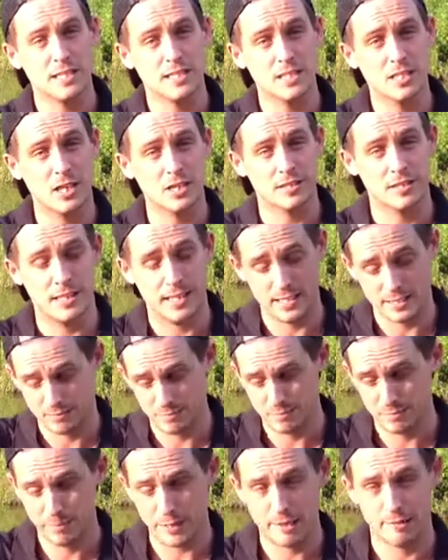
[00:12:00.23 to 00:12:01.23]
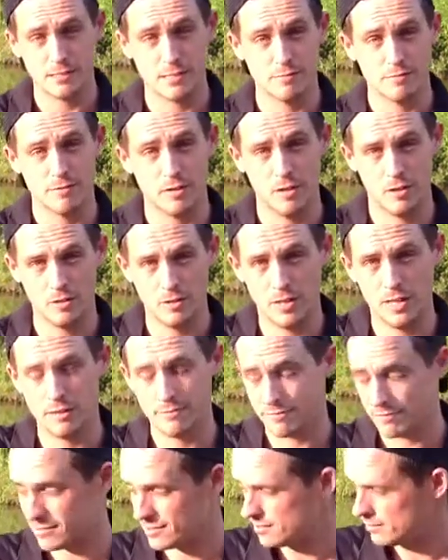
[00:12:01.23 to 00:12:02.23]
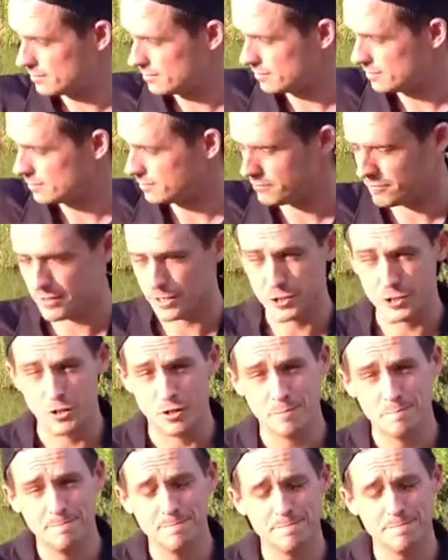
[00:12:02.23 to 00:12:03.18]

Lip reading: sucked it in, buried the float, lift, fish on.